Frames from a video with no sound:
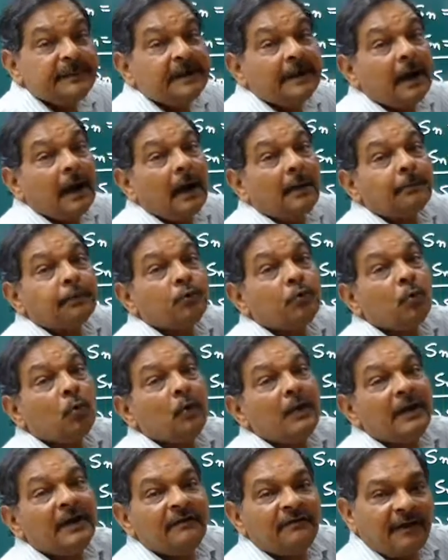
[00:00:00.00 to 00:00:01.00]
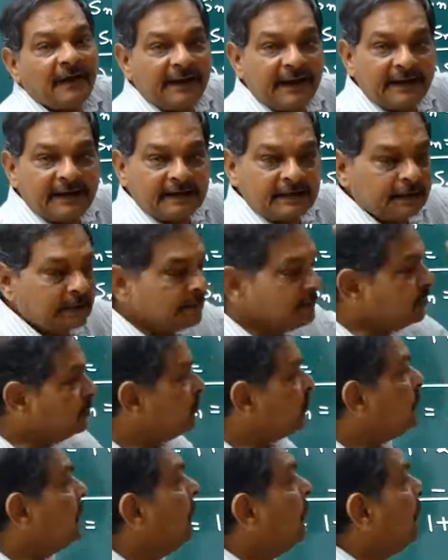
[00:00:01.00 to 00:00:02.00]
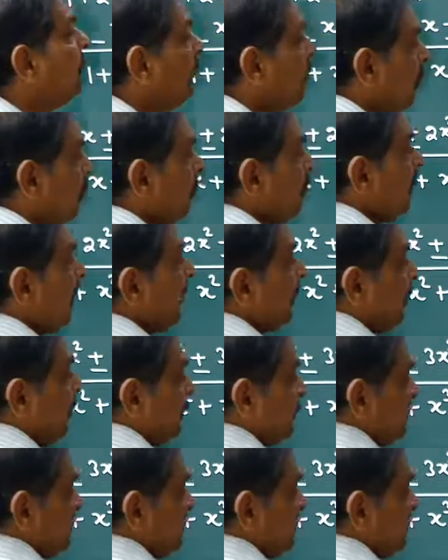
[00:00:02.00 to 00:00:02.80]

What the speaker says: up to infinite terms. Formula of